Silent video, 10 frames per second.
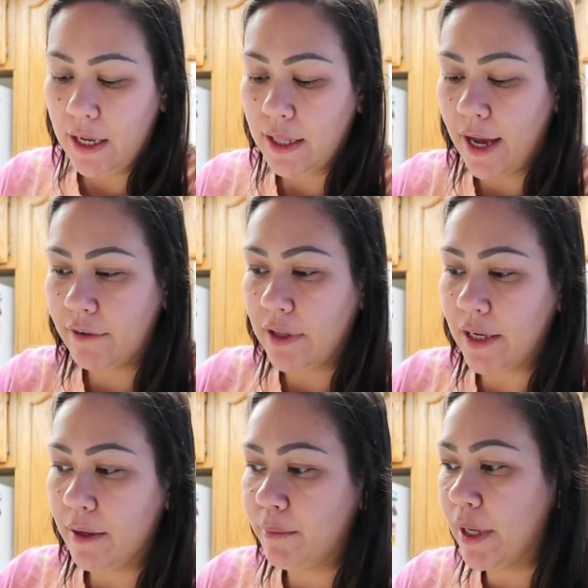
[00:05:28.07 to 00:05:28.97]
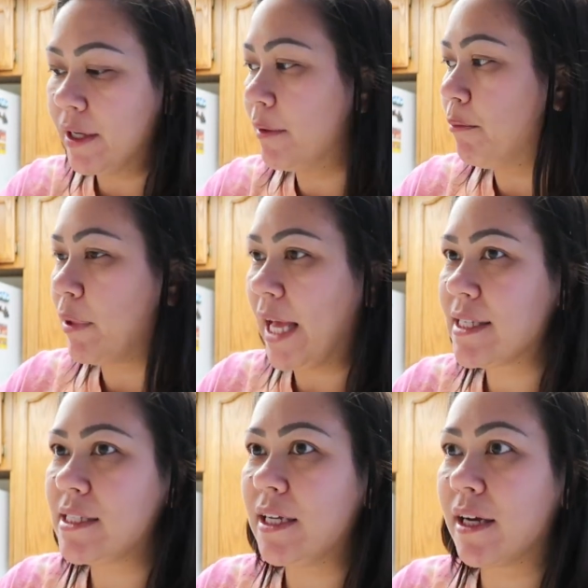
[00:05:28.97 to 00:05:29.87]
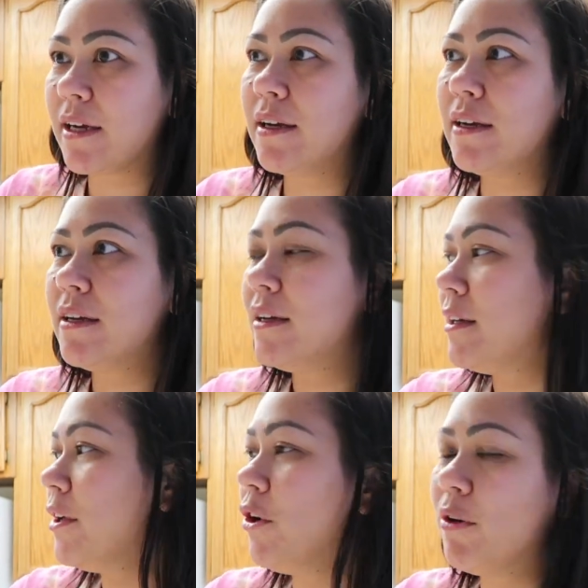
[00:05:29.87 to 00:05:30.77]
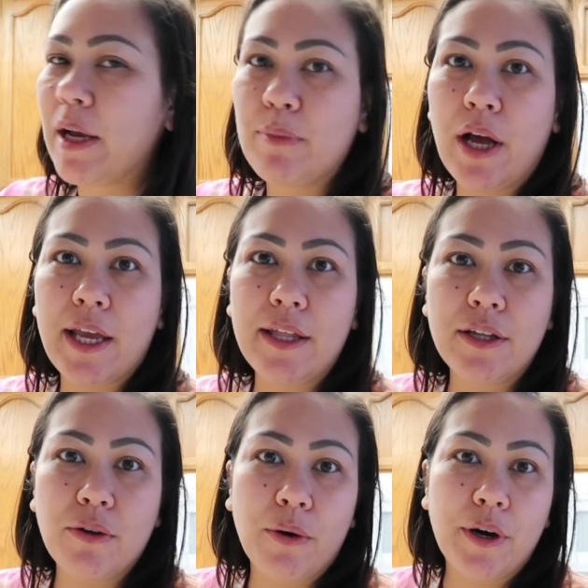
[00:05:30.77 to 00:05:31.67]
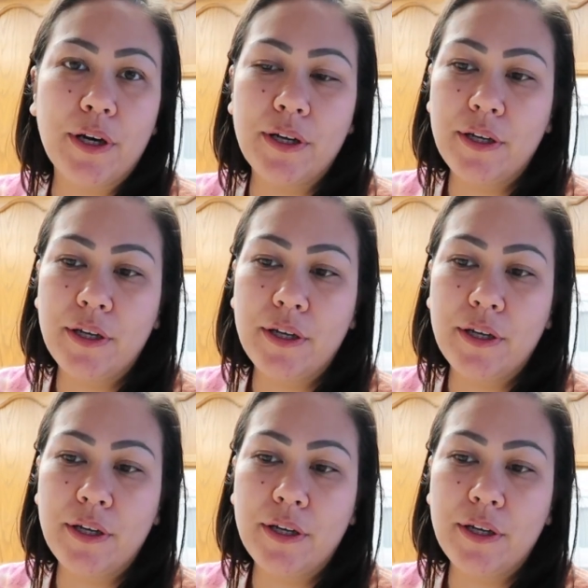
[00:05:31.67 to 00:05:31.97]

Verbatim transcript: and they have like a big plastic, you know, like blocking the door,